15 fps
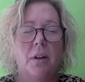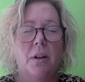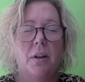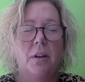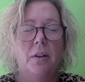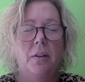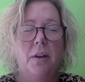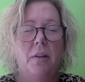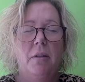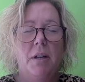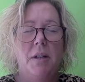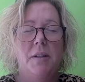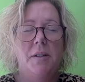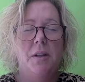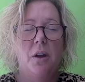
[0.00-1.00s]
There
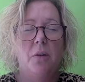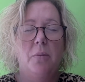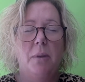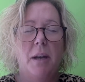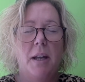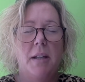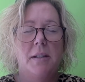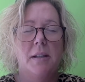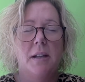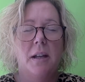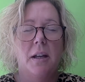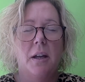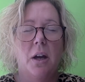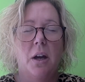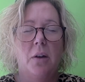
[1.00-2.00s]
is no place like
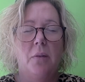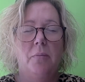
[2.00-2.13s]
home.